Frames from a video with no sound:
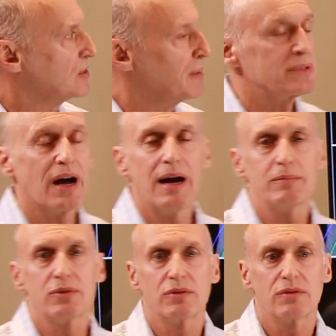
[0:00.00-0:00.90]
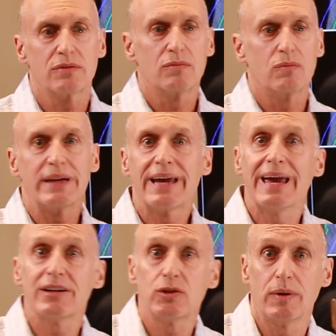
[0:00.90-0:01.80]
sometimes we
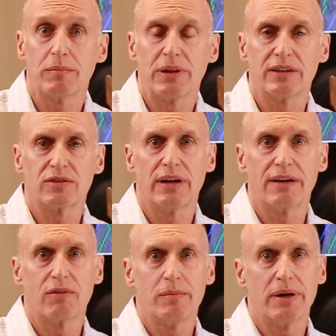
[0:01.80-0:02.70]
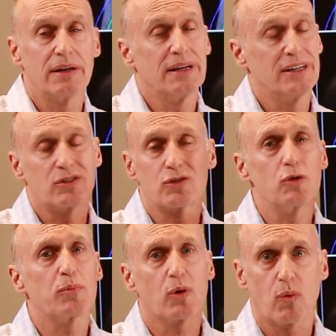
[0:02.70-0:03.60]
can't do implants on everybody. It's
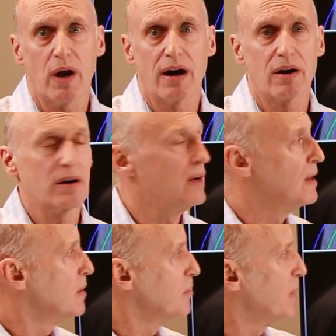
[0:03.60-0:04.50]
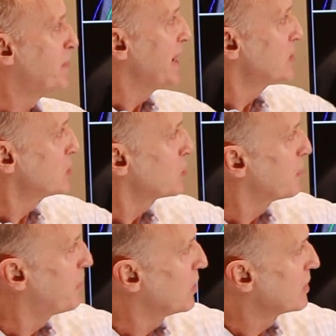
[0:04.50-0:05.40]
super rare, but patients
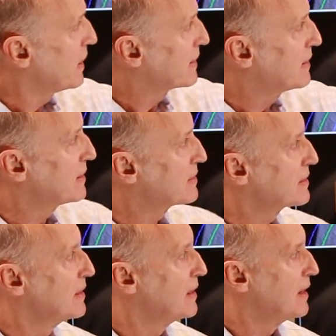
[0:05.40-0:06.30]
with bone like this,